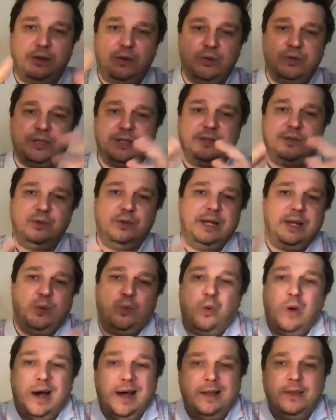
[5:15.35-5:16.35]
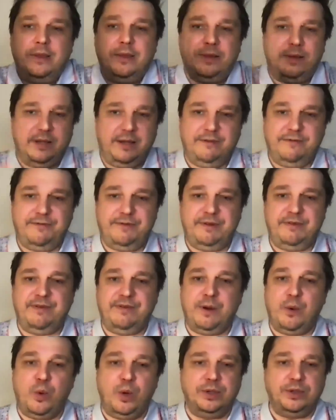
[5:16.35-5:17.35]
it closer to like one. If
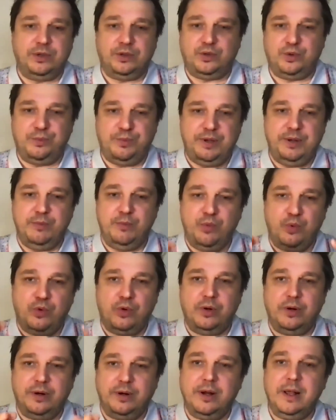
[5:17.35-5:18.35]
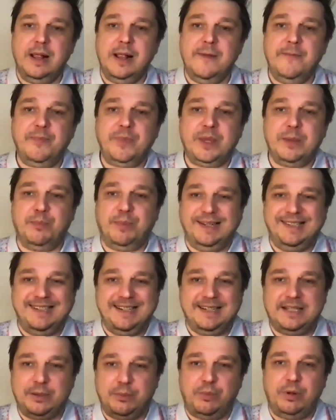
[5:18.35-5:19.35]
if I want it to be more
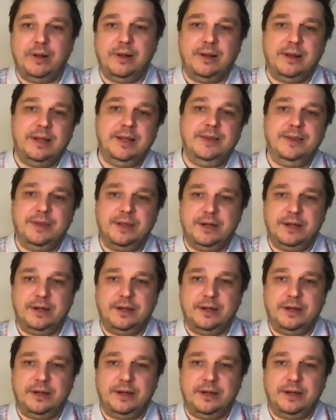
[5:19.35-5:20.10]
predictable and